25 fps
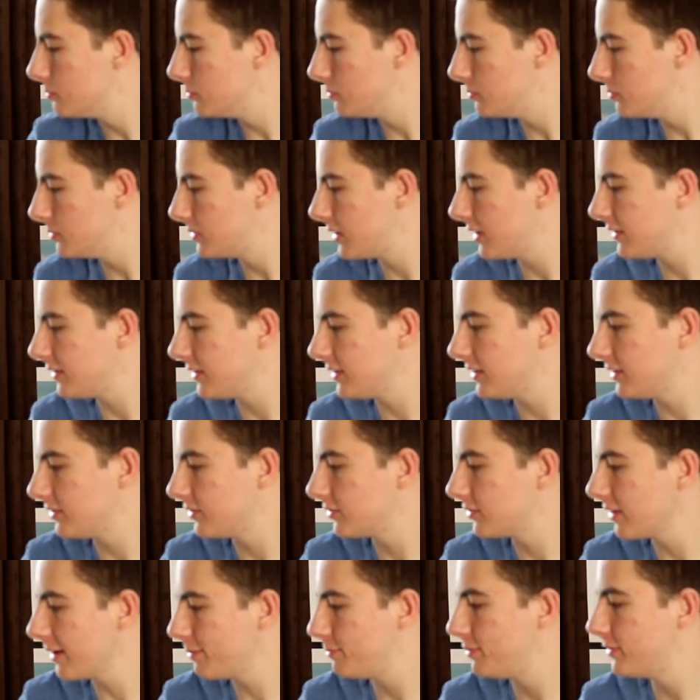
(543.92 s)
there's a
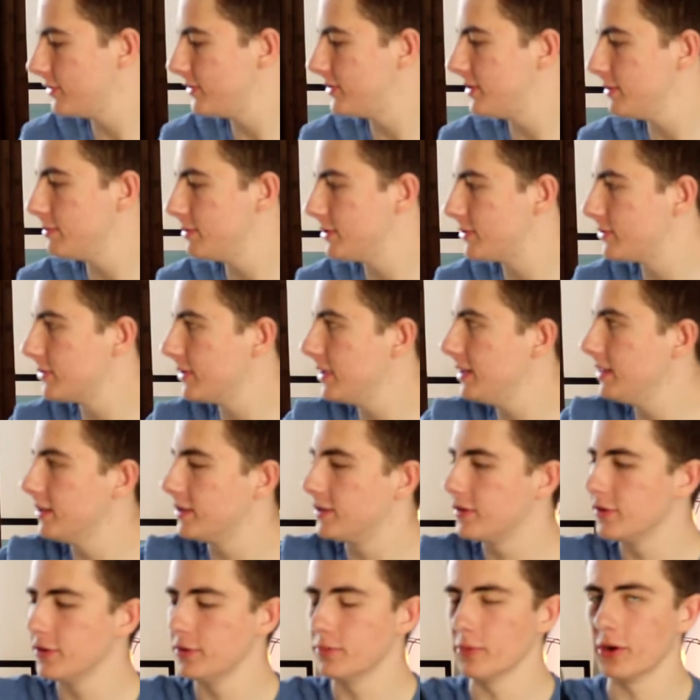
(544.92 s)
discrepancy between the
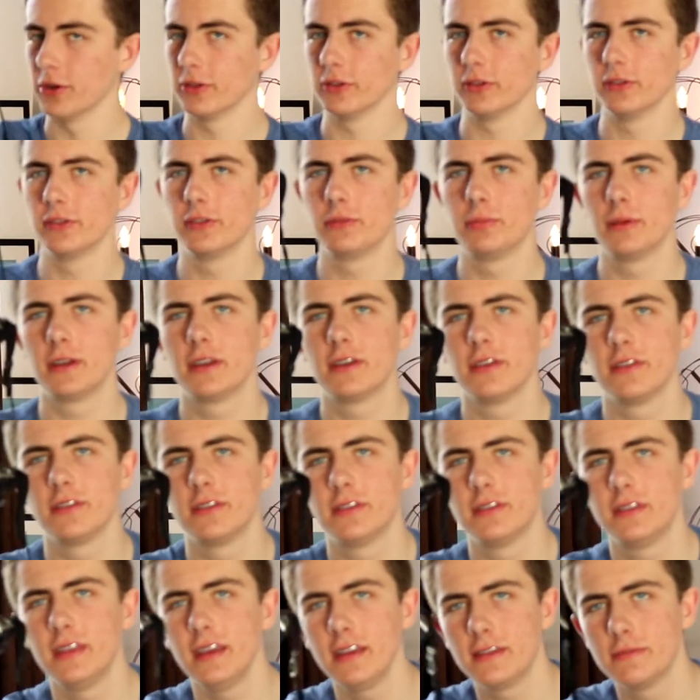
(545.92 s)
two models
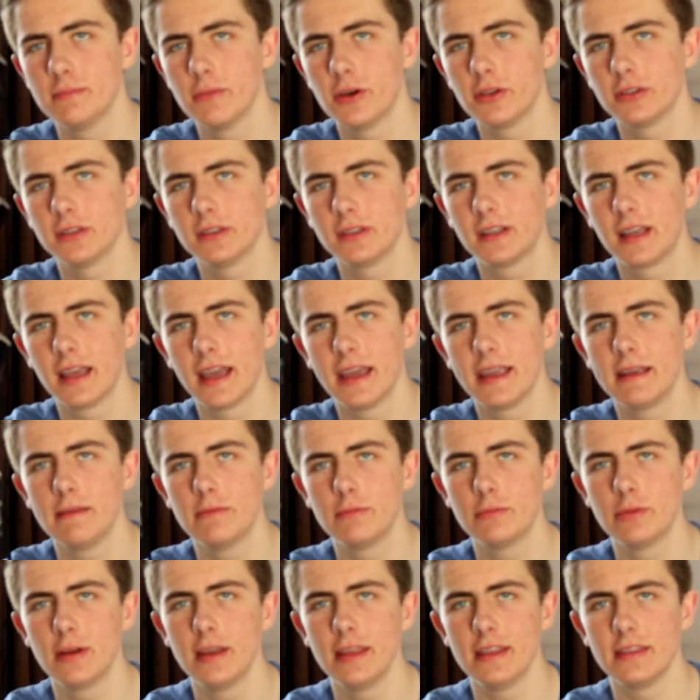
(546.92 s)
because this model
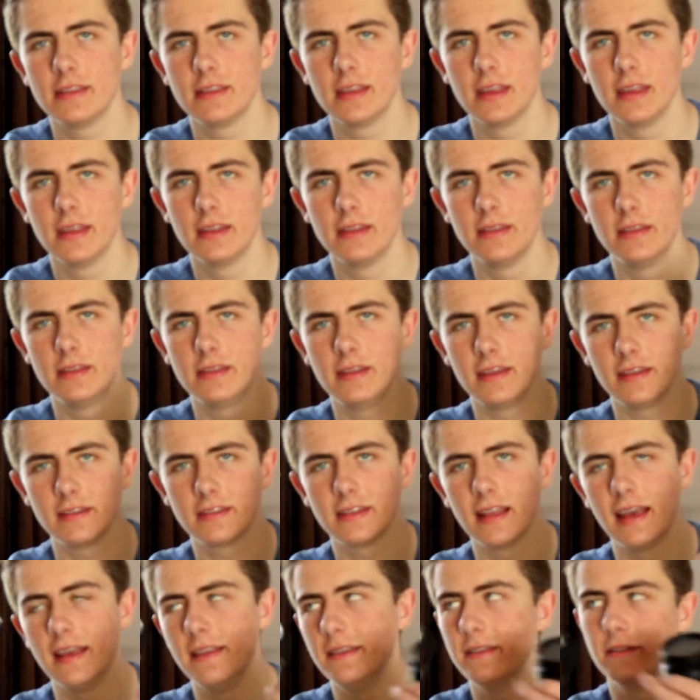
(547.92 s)
came with this
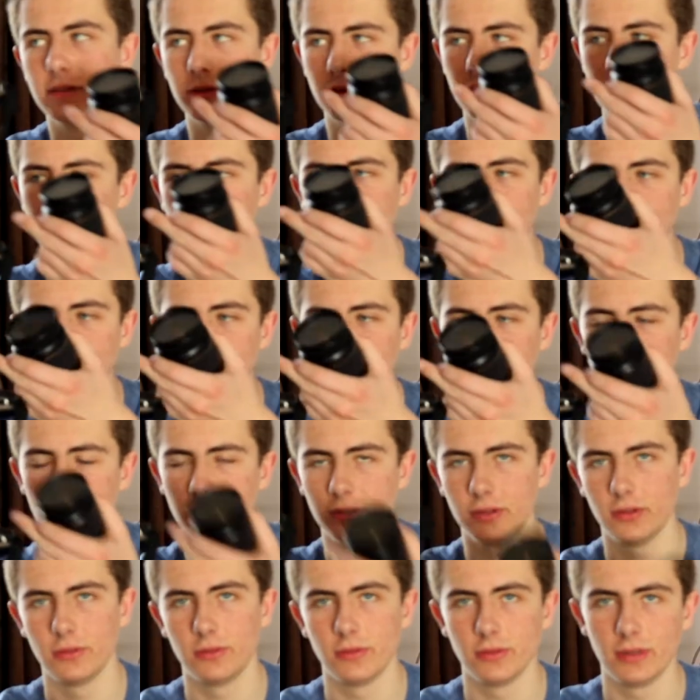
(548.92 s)
lens, although I've got
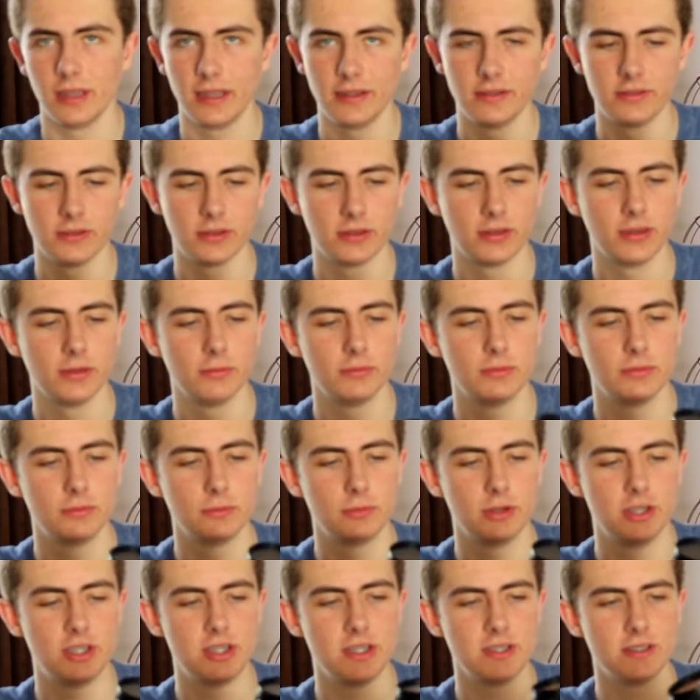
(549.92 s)
the other lens on,
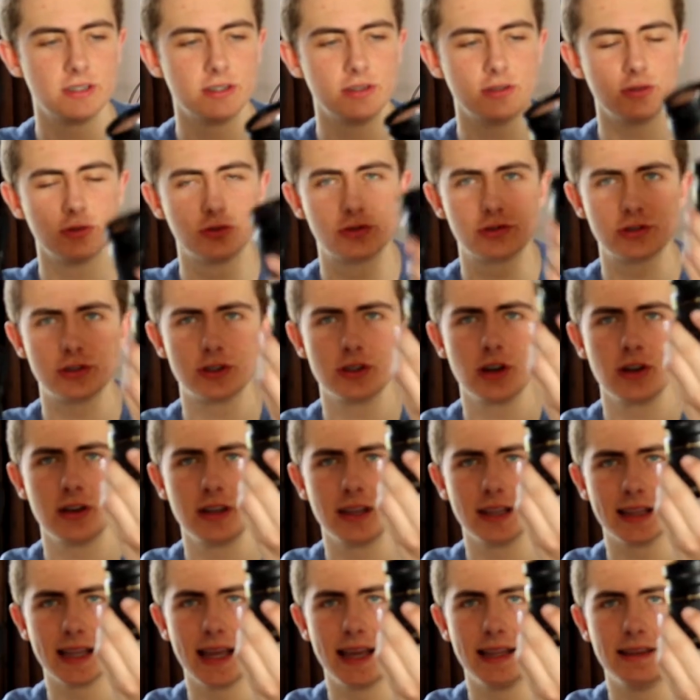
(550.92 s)
which is an
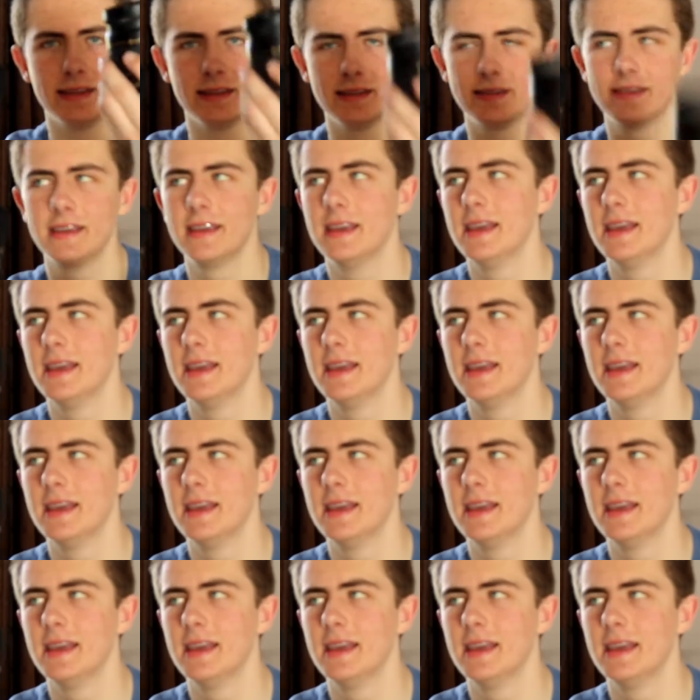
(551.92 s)
ultrasonic lens,